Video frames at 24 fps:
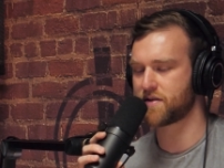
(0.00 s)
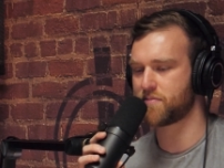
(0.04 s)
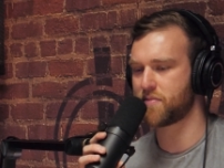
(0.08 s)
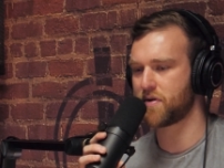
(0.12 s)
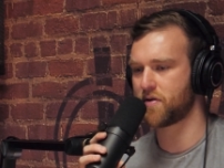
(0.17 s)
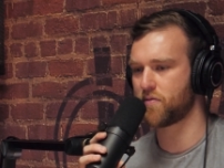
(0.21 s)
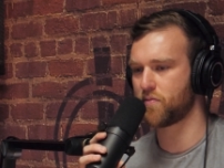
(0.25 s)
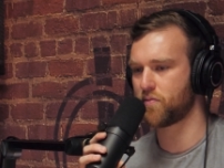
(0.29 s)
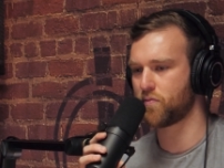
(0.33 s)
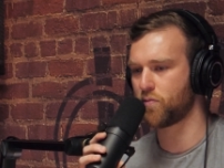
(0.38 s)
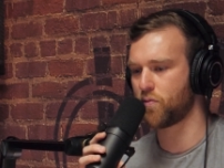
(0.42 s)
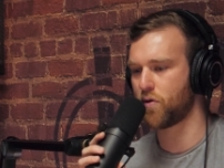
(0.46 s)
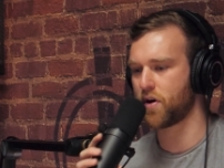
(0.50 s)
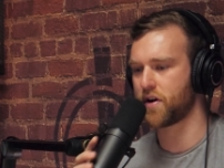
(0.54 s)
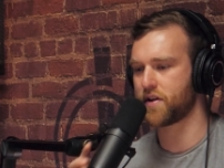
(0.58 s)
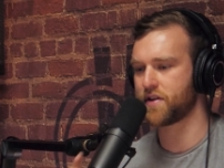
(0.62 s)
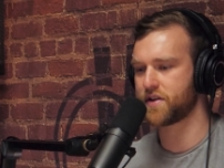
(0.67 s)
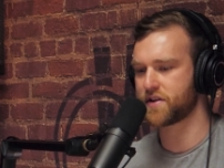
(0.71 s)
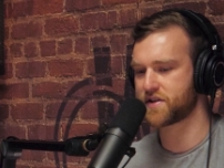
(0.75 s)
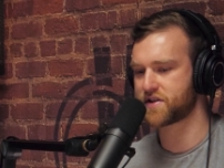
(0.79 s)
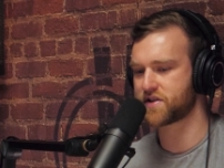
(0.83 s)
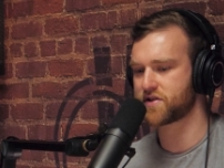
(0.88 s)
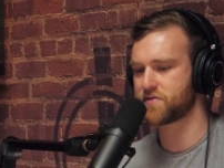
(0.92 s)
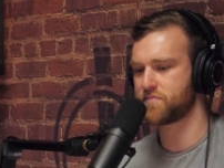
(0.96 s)
one of
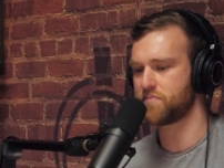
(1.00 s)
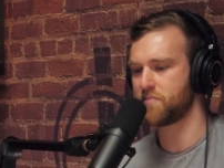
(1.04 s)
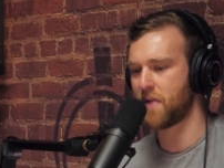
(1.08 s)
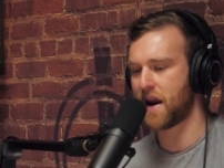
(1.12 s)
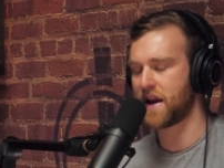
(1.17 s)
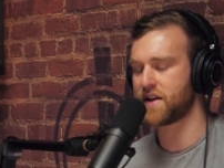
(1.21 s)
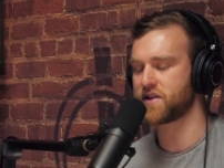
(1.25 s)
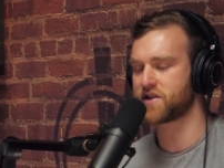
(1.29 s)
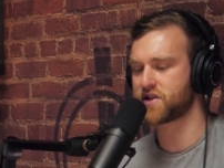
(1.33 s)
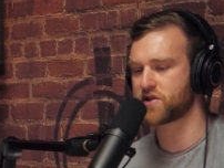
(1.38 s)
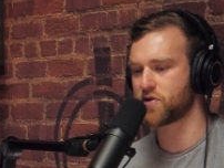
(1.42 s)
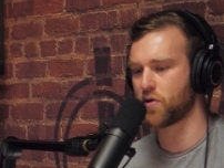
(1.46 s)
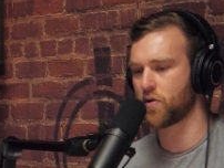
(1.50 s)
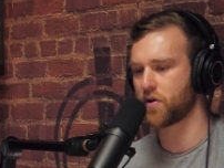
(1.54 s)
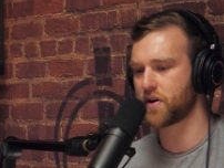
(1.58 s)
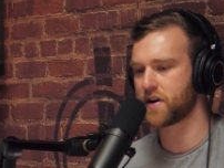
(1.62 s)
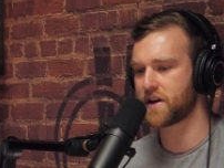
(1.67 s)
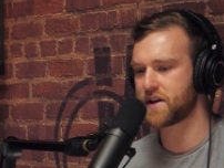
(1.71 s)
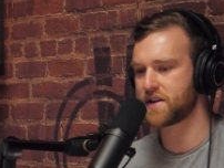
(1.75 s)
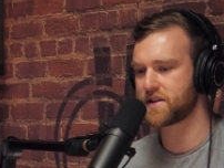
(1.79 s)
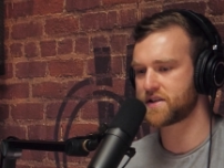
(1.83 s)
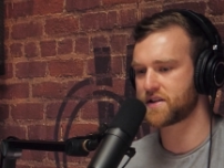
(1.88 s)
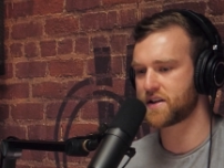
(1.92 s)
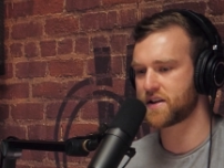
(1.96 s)
the main
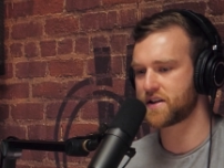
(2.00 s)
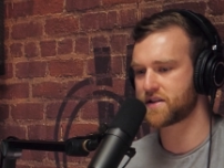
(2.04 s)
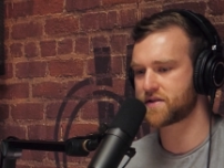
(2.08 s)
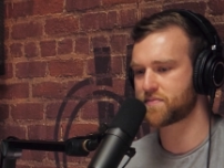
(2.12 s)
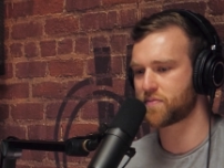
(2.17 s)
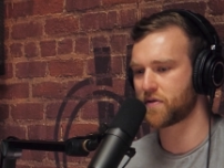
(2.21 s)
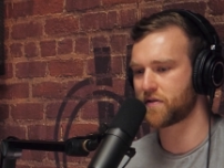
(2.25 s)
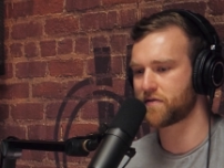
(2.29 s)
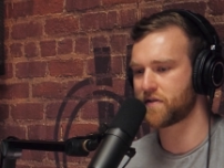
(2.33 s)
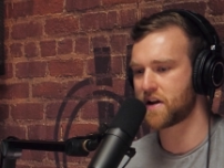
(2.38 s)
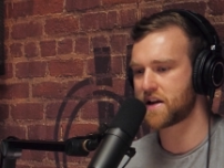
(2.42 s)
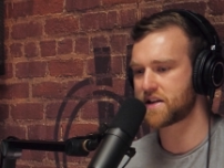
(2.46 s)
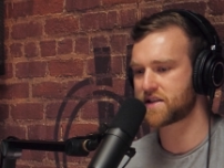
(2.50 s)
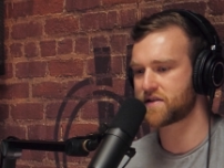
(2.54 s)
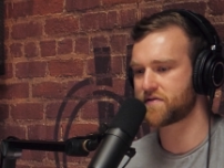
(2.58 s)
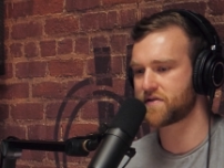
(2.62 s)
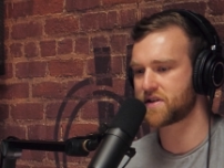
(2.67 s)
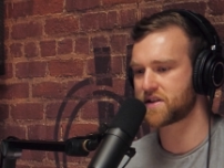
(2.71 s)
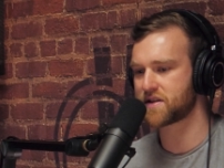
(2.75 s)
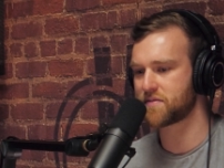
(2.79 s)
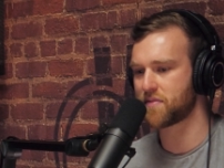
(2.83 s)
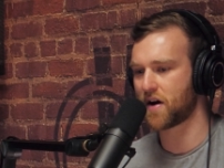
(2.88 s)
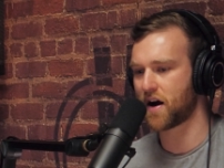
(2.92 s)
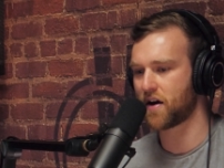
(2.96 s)
stories that's pervasive
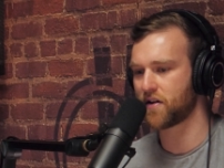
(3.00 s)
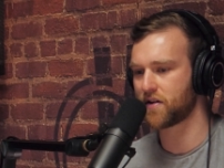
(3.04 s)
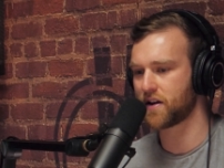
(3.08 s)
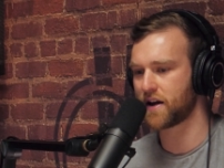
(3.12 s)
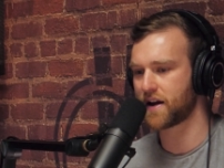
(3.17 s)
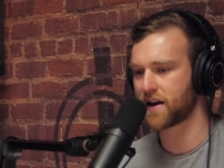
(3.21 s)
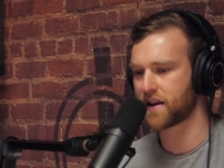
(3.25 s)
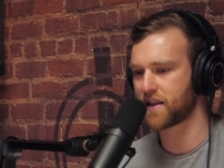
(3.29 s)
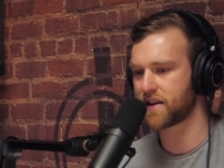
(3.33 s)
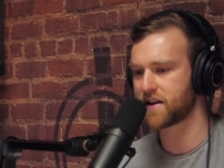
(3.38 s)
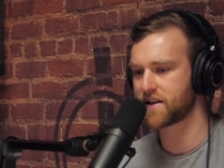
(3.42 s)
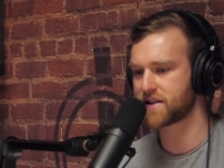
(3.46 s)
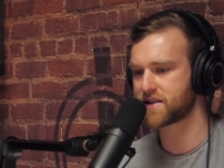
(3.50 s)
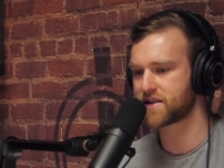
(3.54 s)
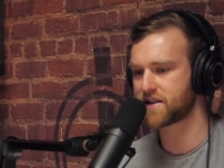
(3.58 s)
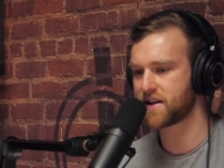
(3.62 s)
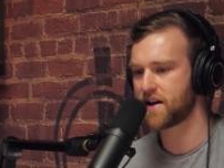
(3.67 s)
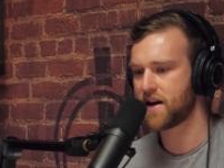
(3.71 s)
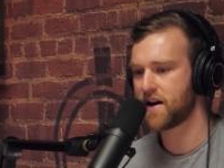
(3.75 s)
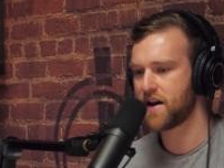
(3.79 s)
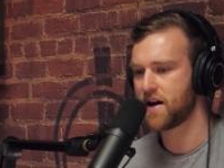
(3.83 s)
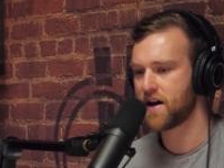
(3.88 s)
is about like this